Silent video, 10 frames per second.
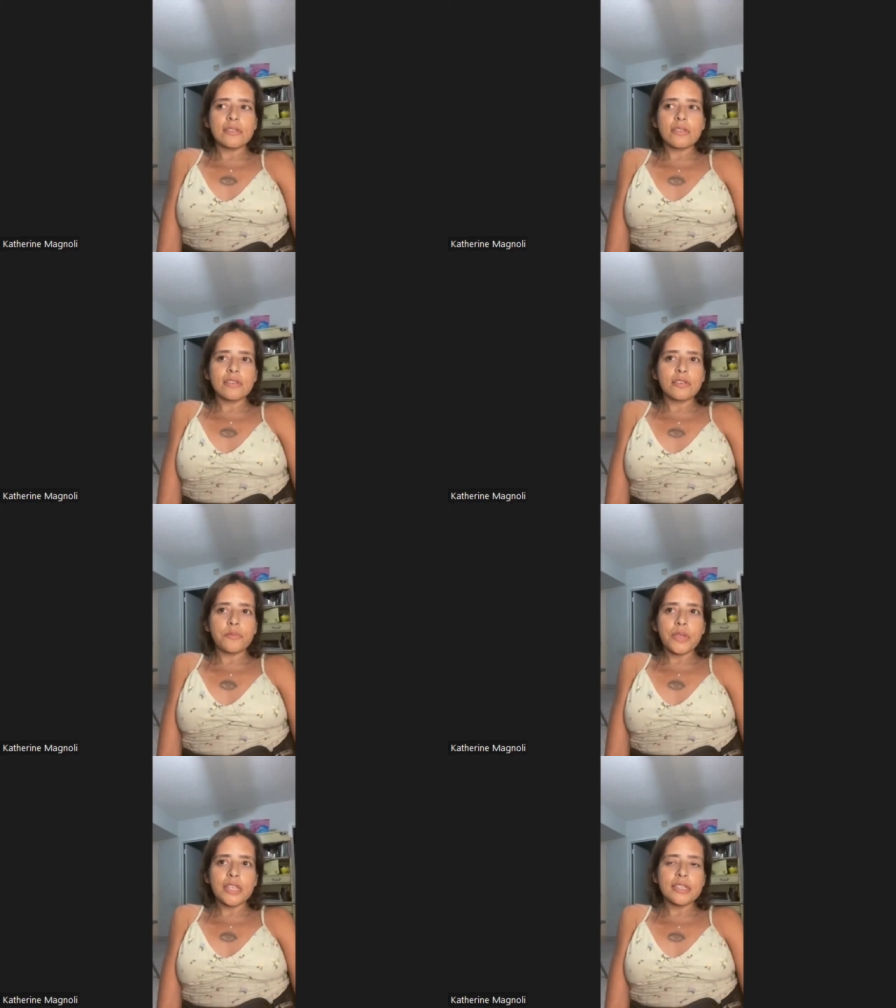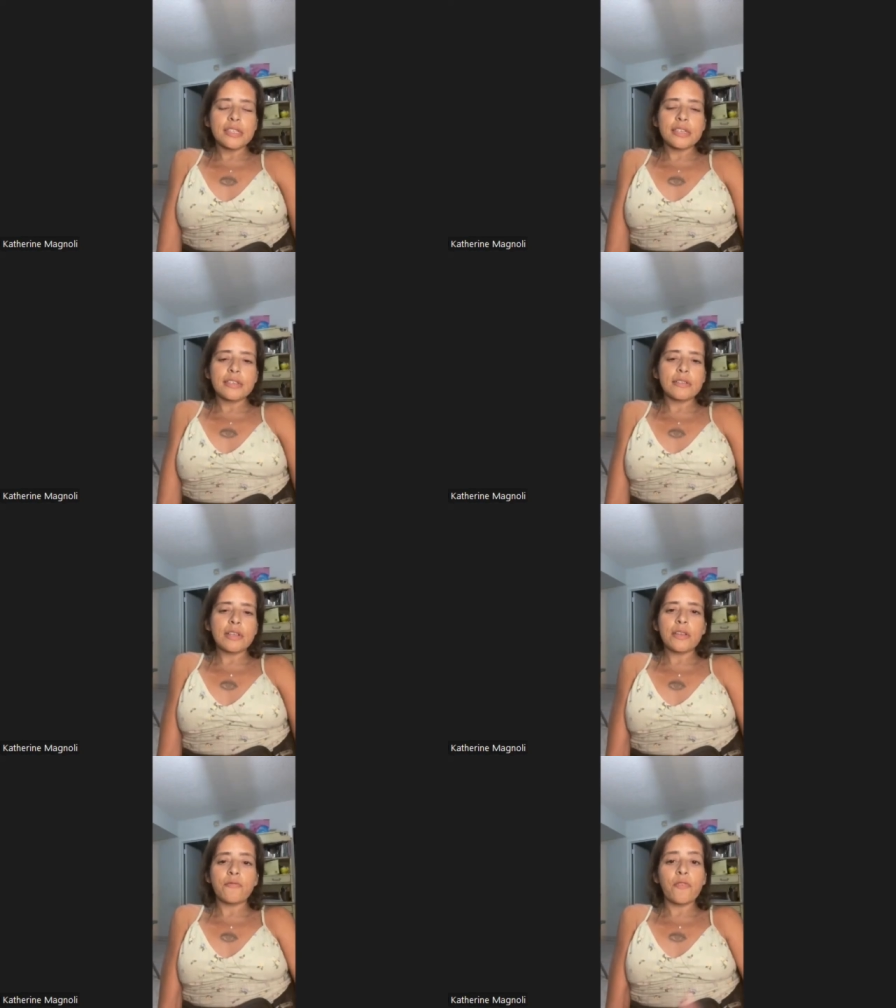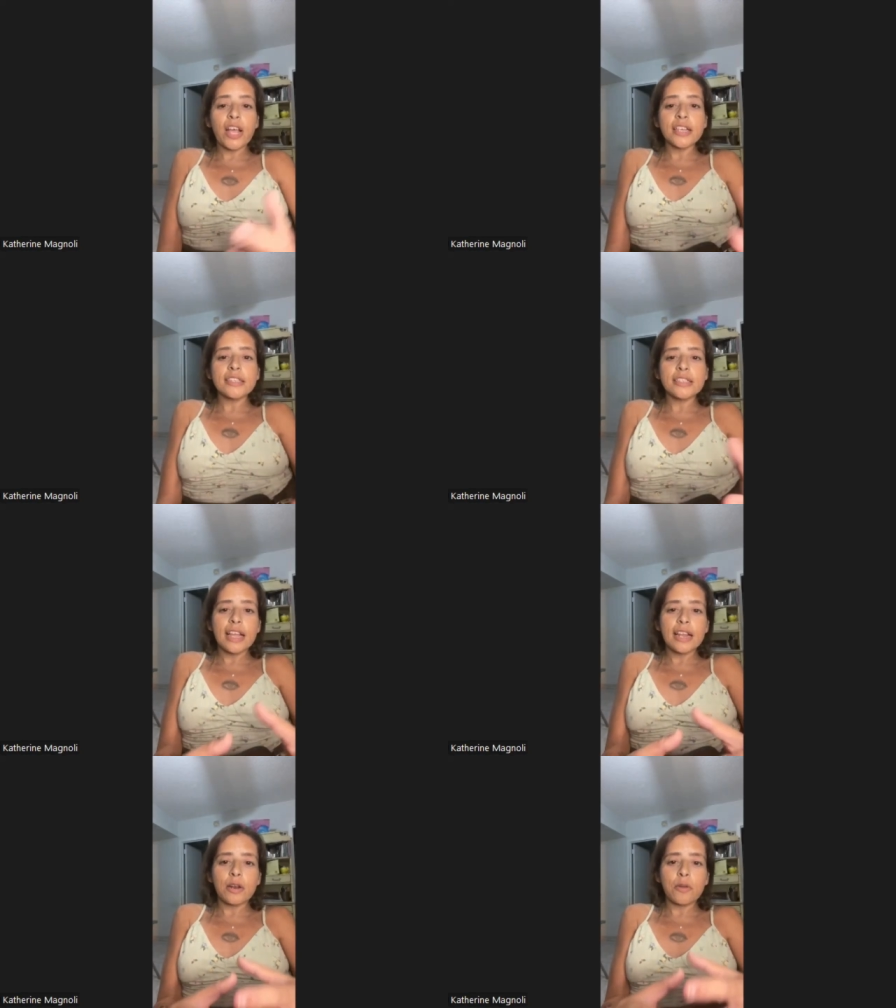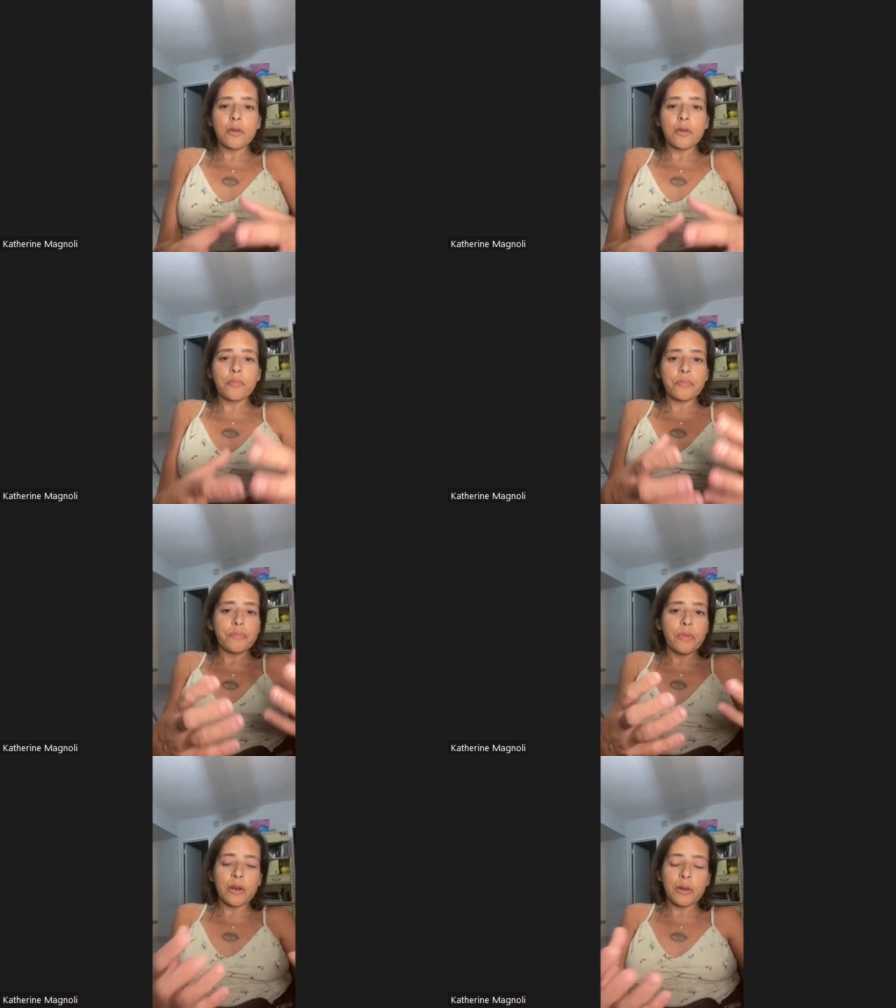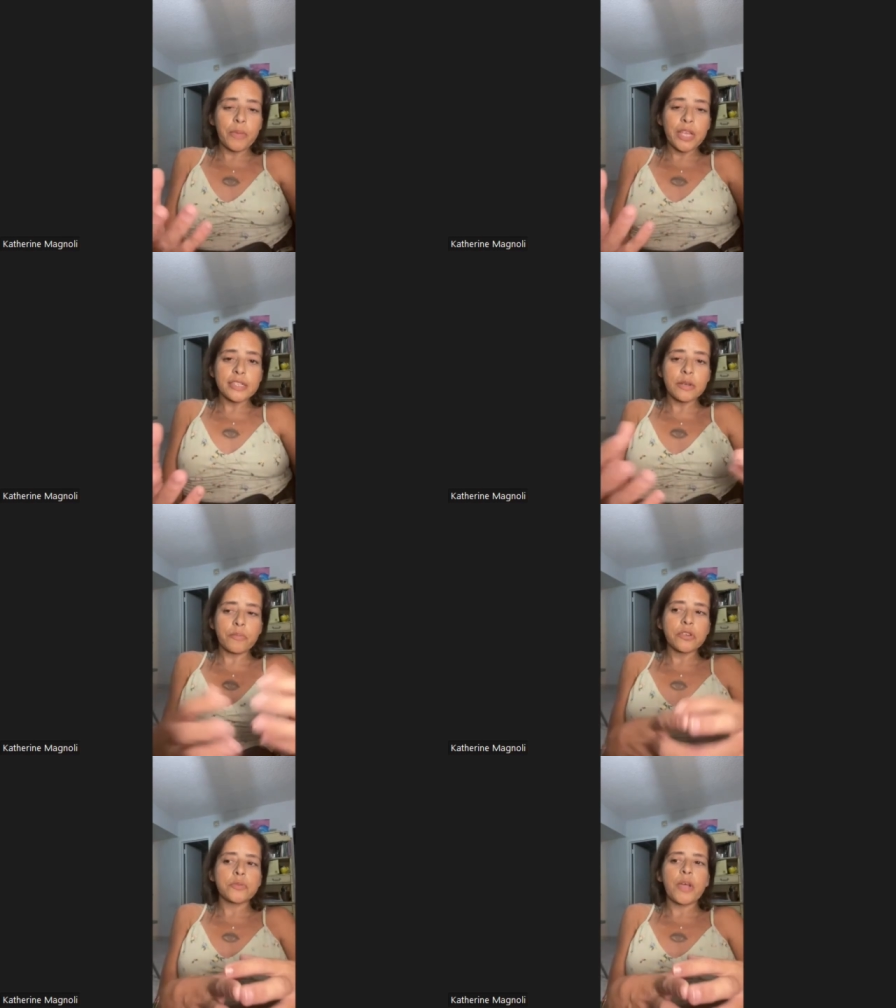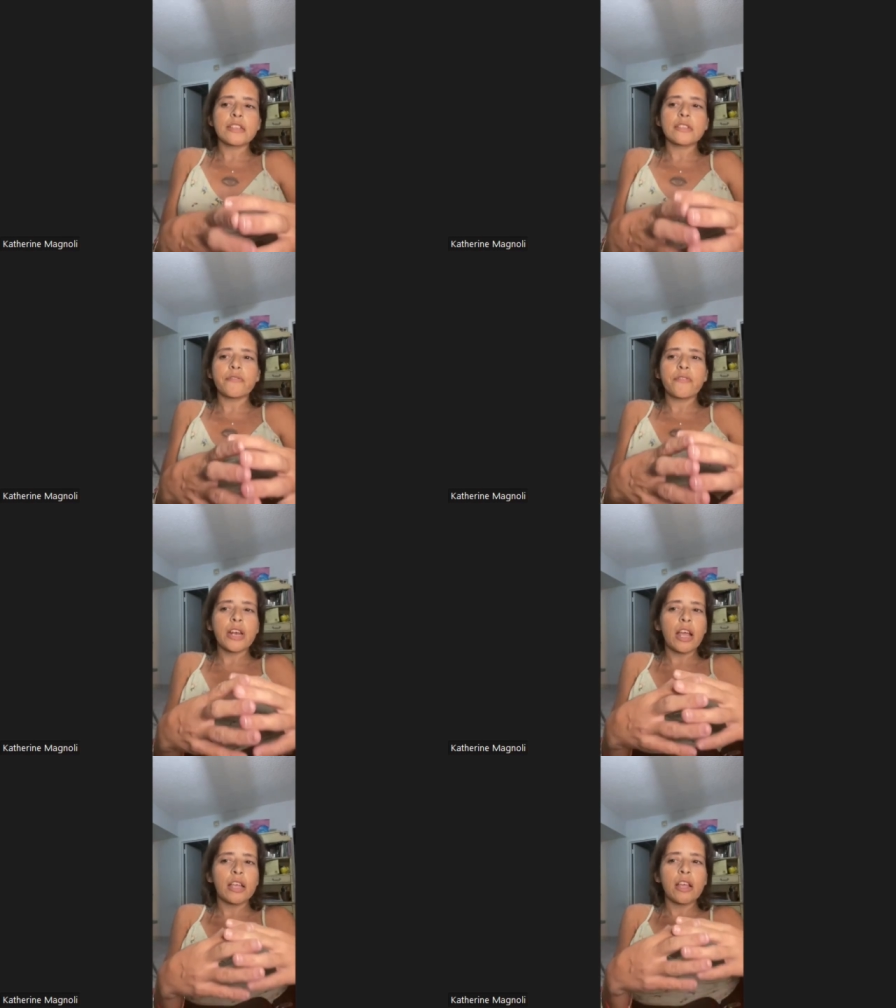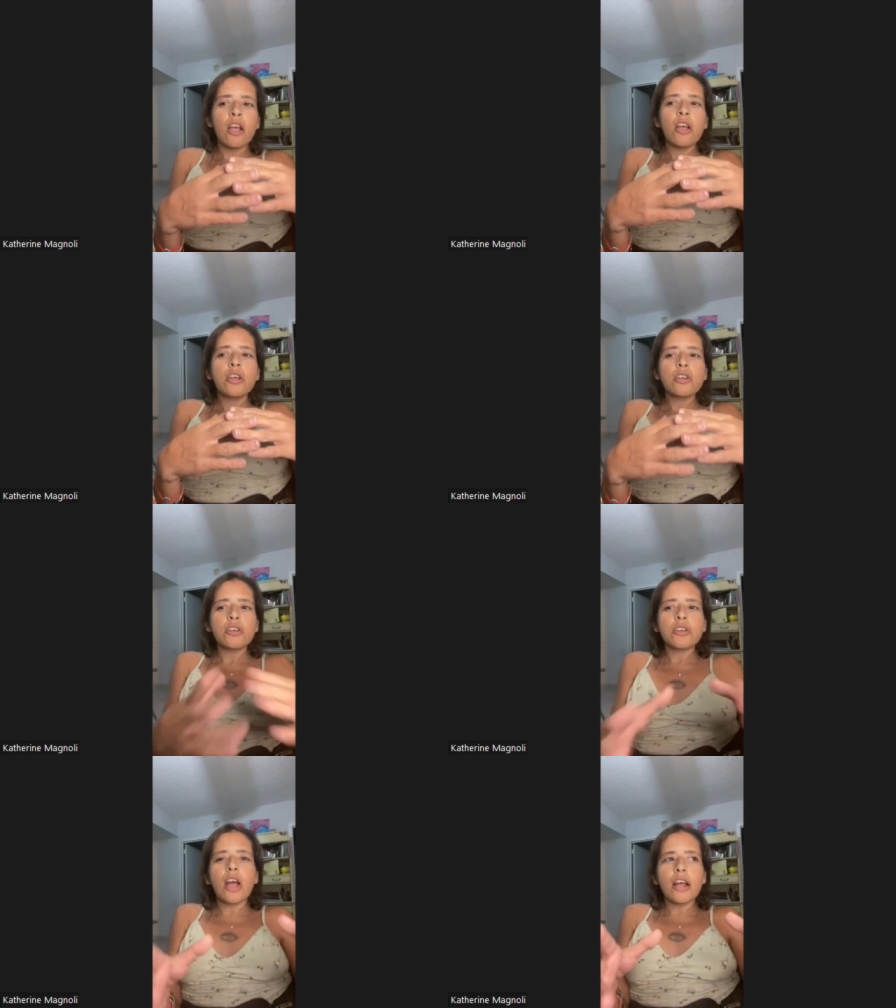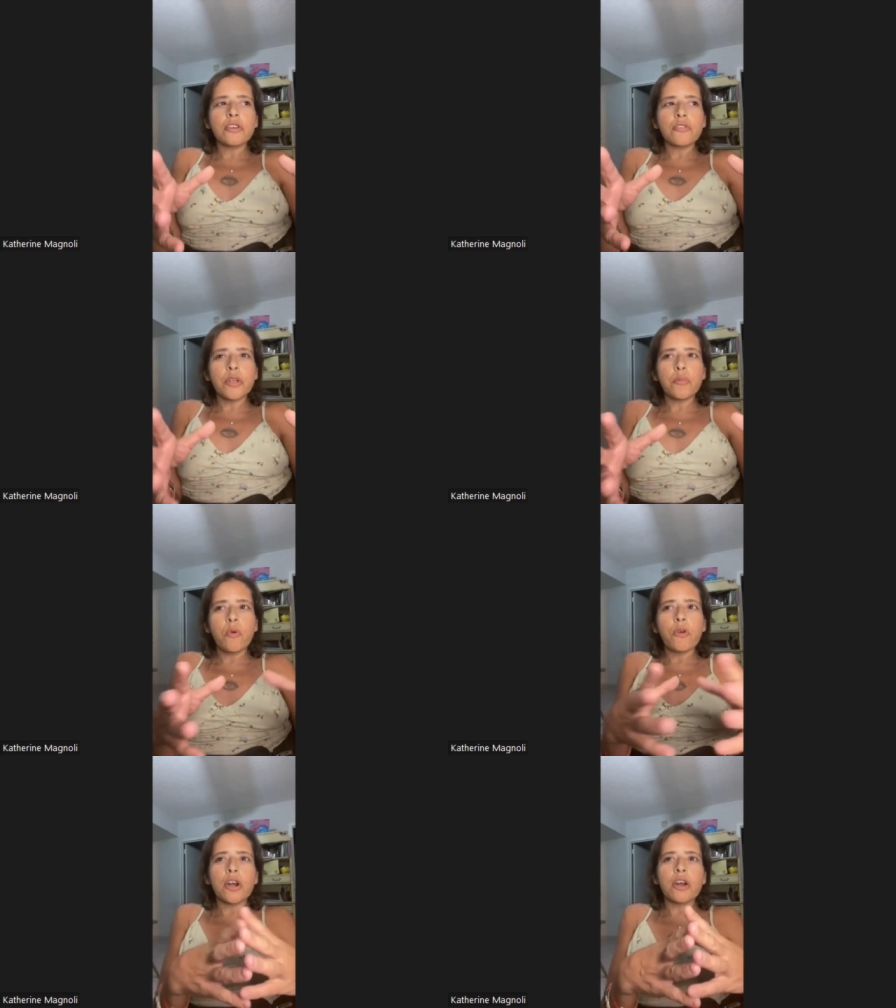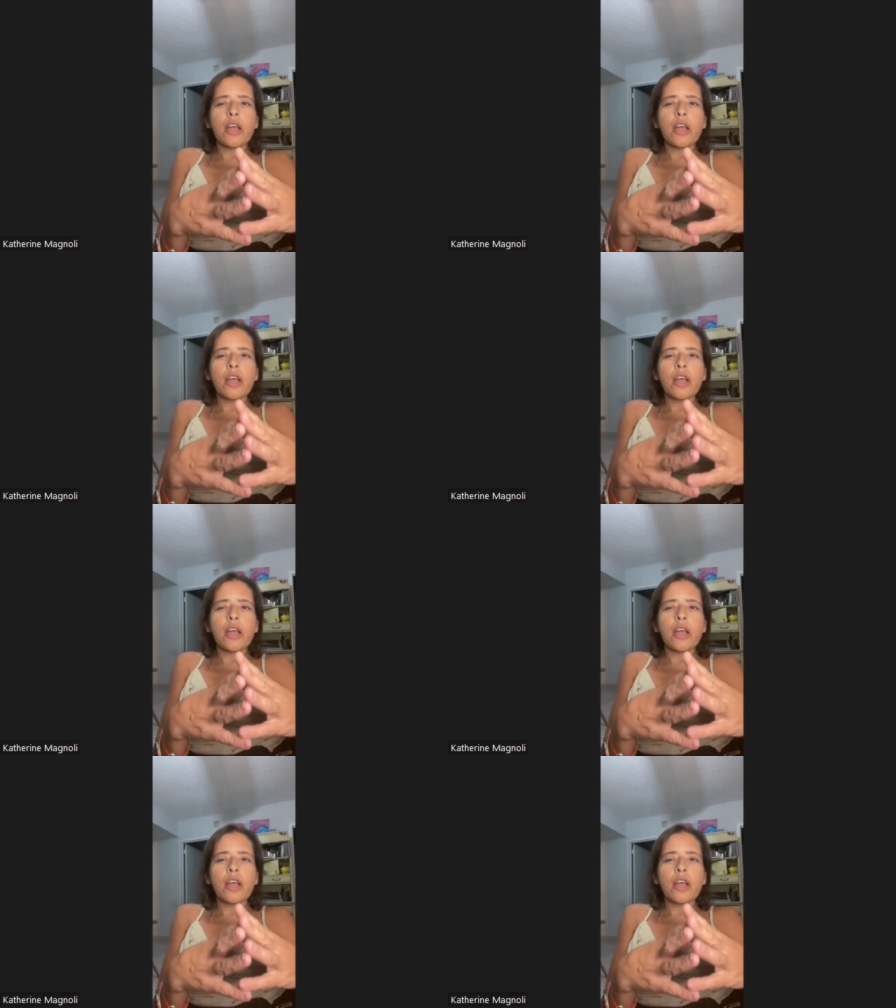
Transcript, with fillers: such amazing advice and a an amazing perspective. And I could not agree more.